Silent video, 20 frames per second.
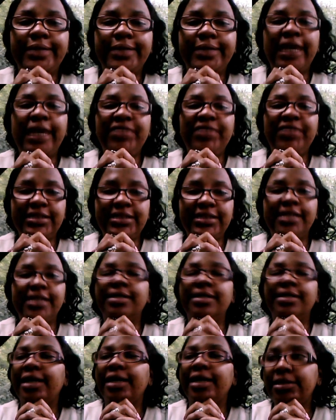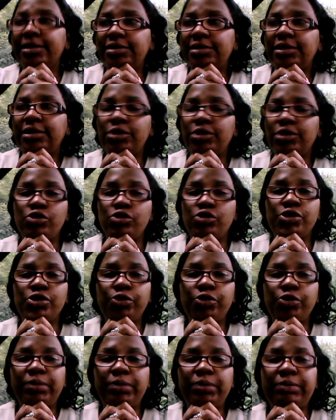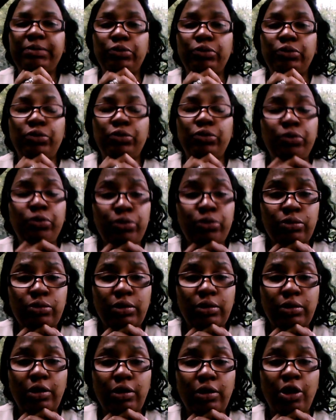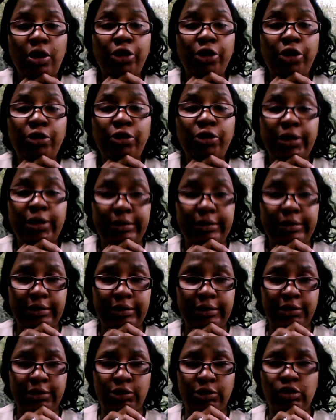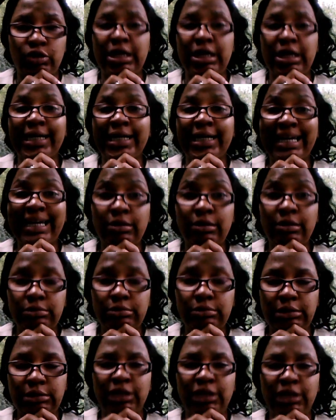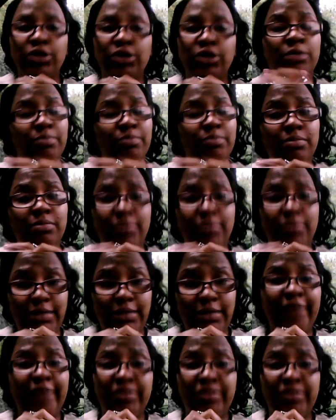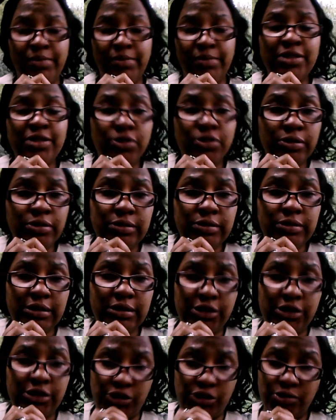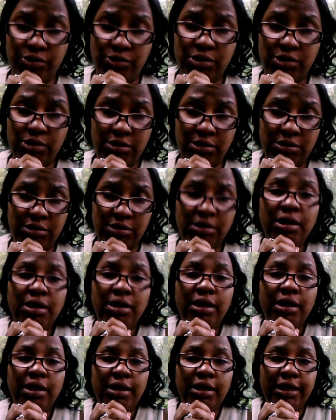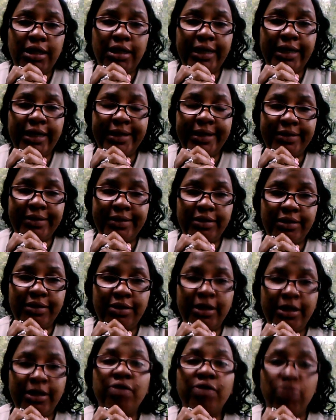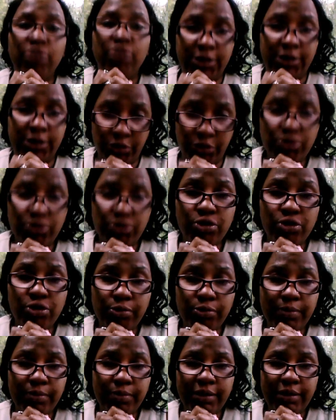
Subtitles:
Having said that, there's also people who are hurting and are crying out and have some mental issues, and they're on YouTube.